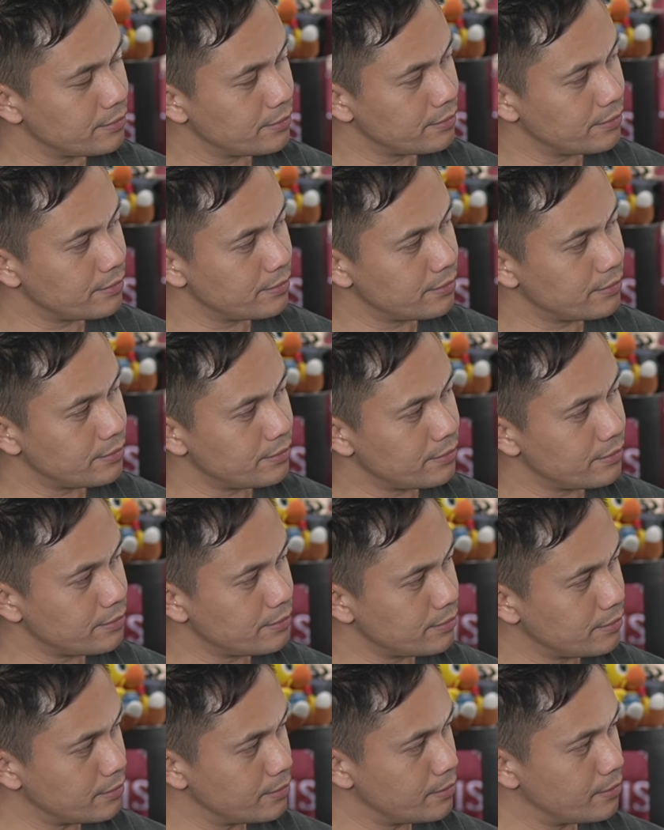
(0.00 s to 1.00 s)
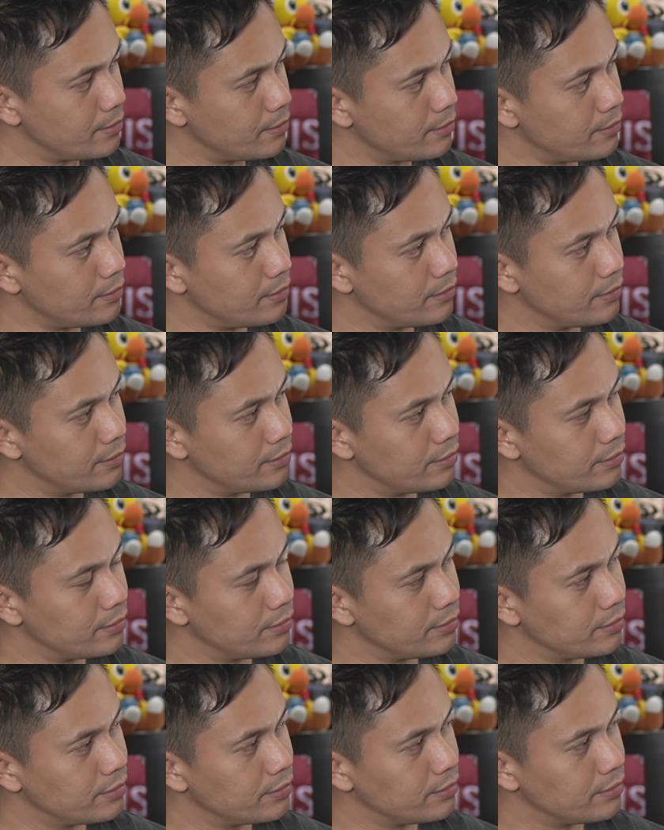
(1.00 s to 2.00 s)

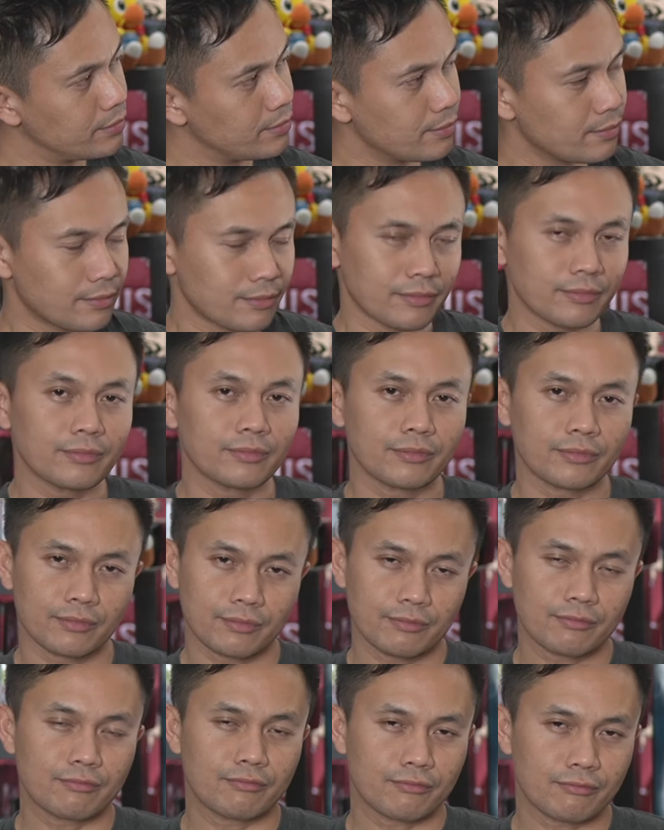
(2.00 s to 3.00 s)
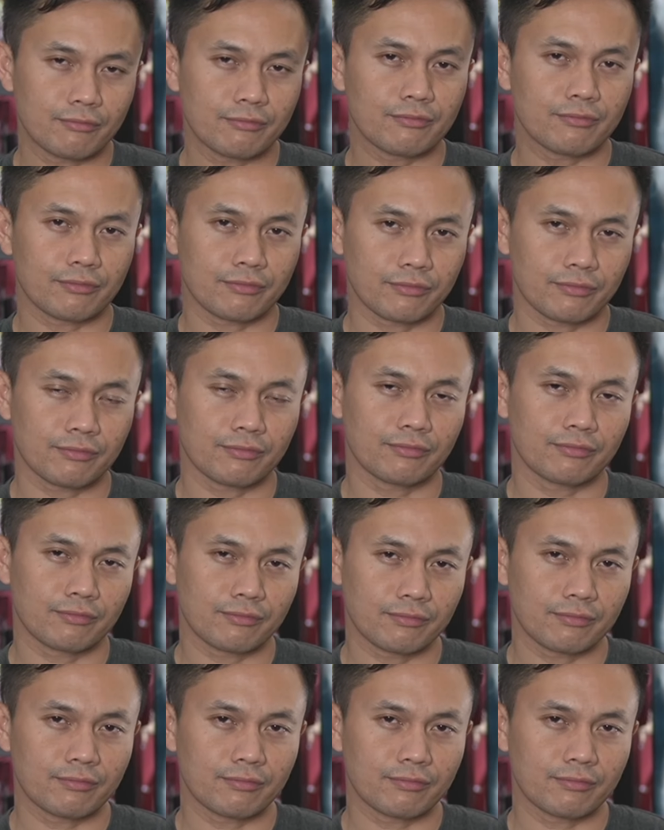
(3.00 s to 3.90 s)
[no speech]